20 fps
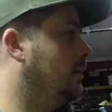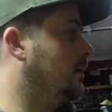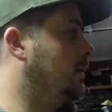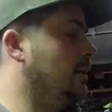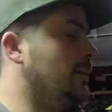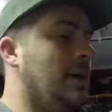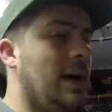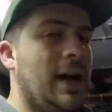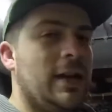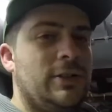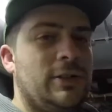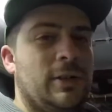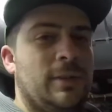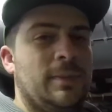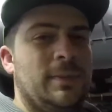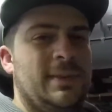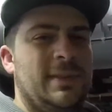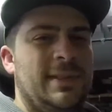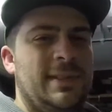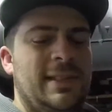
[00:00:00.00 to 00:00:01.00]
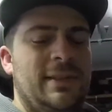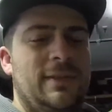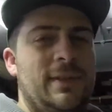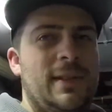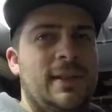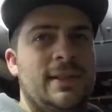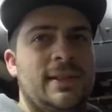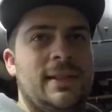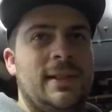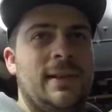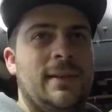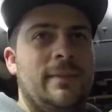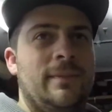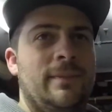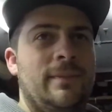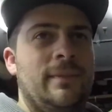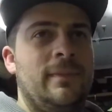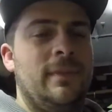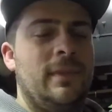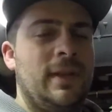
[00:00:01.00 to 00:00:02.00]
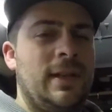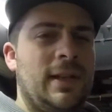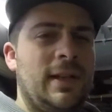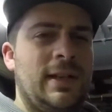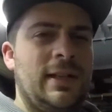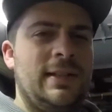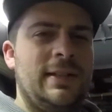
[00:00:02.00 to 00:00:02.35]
the part shop and see if there's um, an